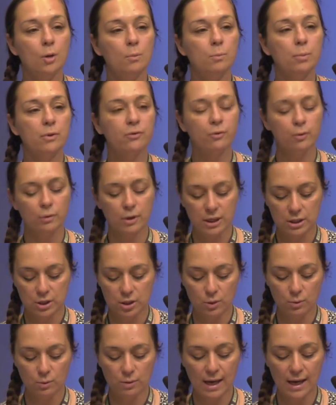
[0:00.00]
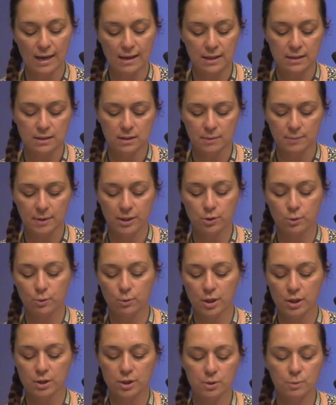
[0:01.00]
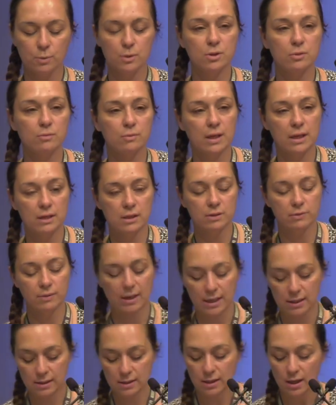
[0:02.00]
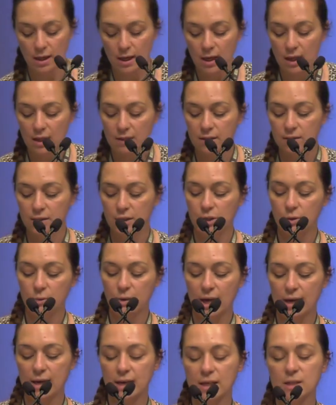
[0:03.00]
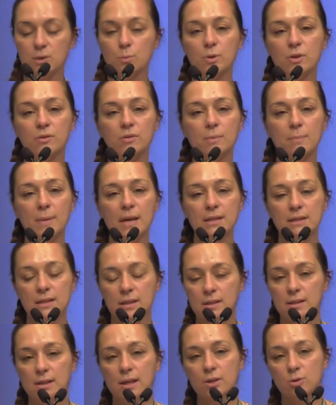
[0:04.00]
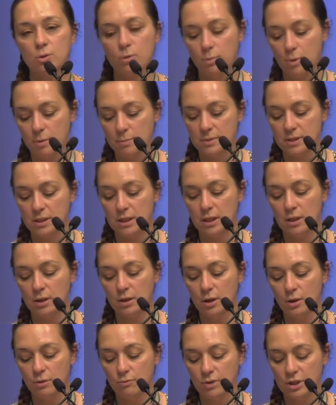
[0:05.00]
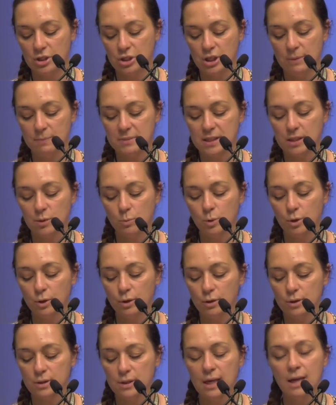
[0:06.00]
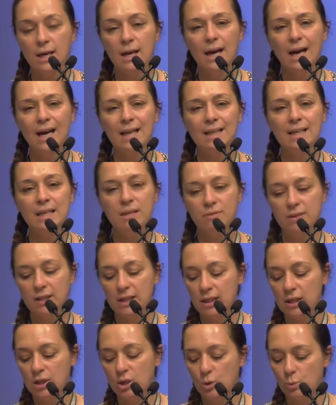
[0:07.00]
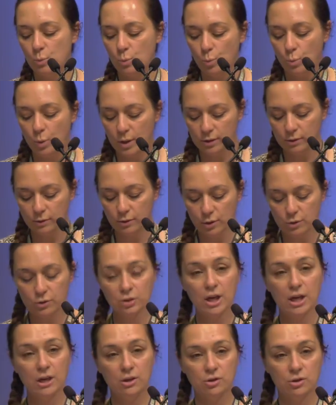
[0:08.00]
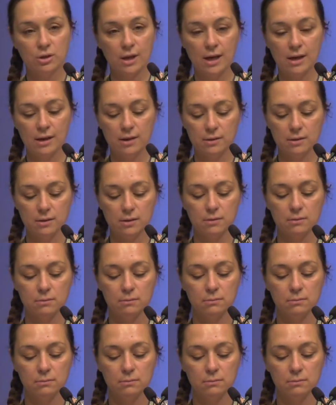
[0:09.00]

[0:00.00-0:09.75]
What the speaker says: Before I do get into my talk, I just want to reiterate that the UK has one of the best intellectual property regimes in the world, and leaving the EU will not change that.